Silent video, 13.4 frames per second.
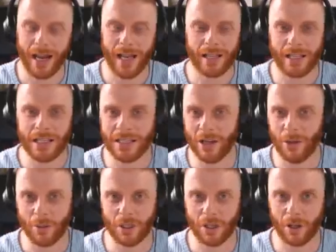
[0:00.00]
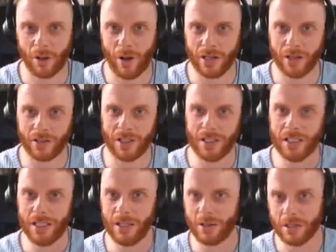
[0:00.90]
and then deal with the client on the
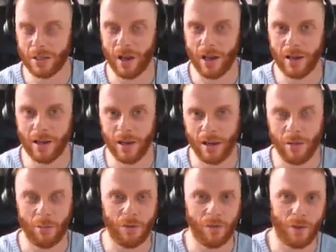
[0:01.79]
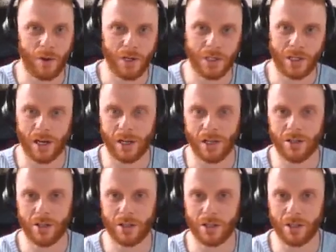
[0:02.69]
deal side before you start
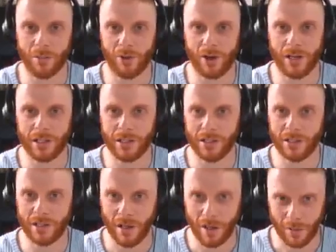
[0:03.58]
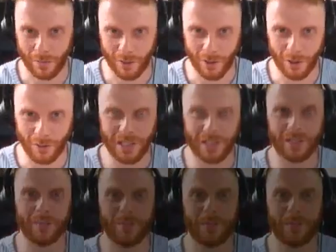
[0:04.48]
adjusting your prices for no reason.